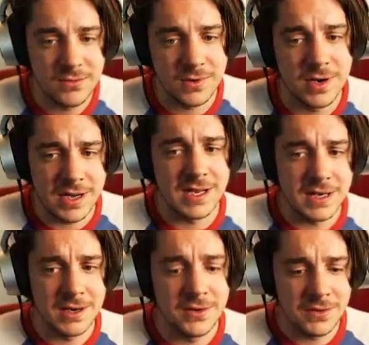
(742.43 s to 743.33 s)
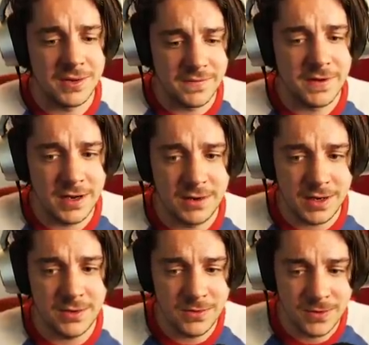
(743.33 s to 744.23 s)
we're not doing
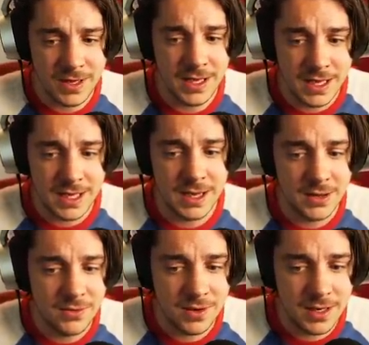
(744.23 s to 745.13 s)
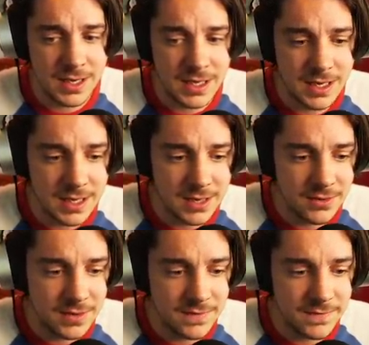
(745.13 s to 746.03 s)
very well. We're not
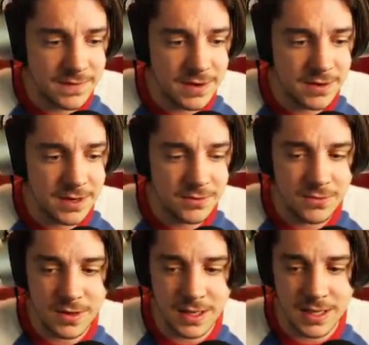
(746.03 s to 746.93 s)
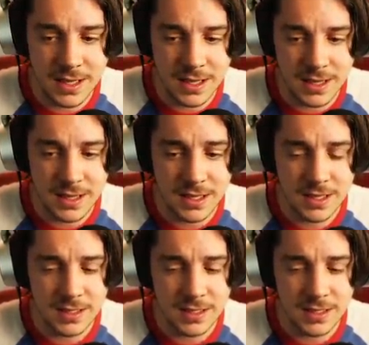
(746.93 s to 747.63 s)
doing very well.